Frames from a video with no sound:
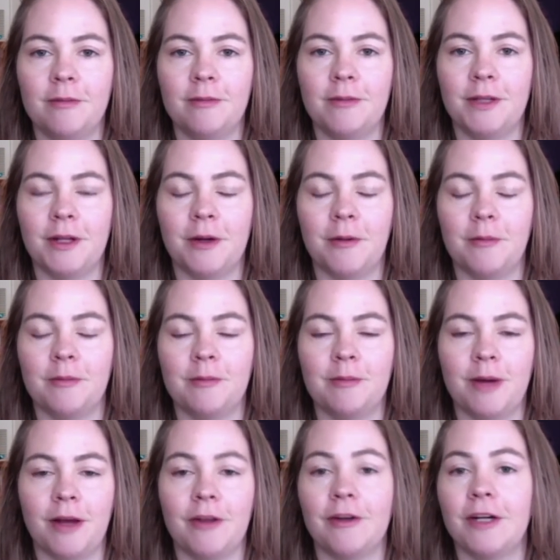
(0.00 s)
you know
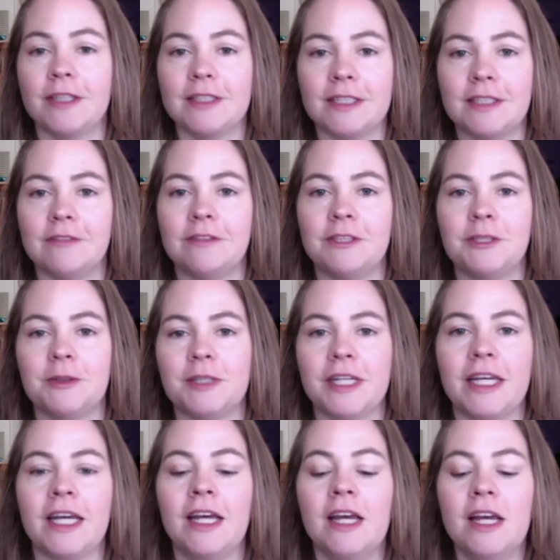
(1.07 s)
bother us
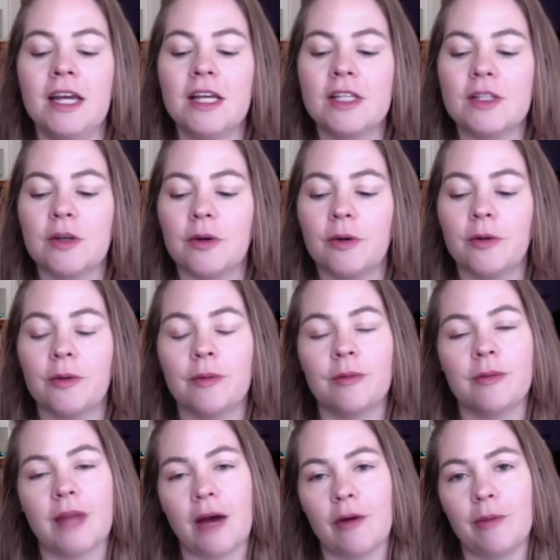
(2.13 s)
individually. So
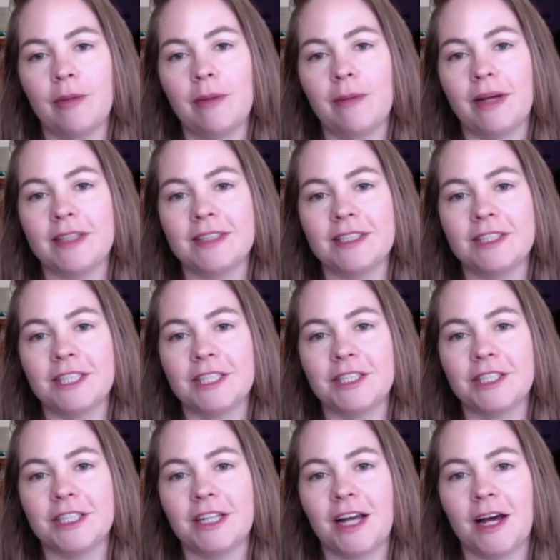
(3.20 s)
that would be my
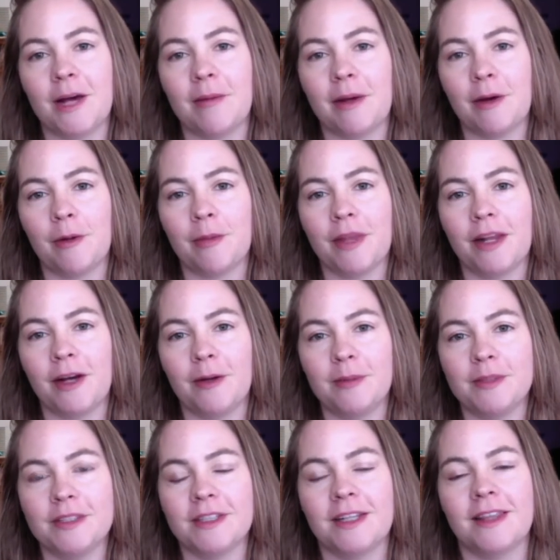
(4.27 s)
suggestion. Um, I hope that
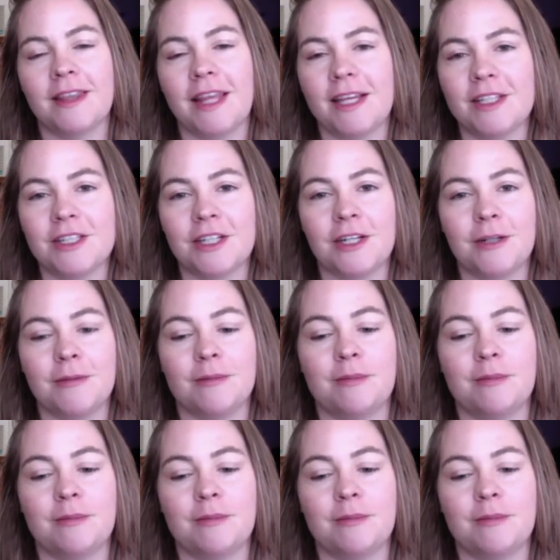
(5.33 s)
helps. Thanks, y'all.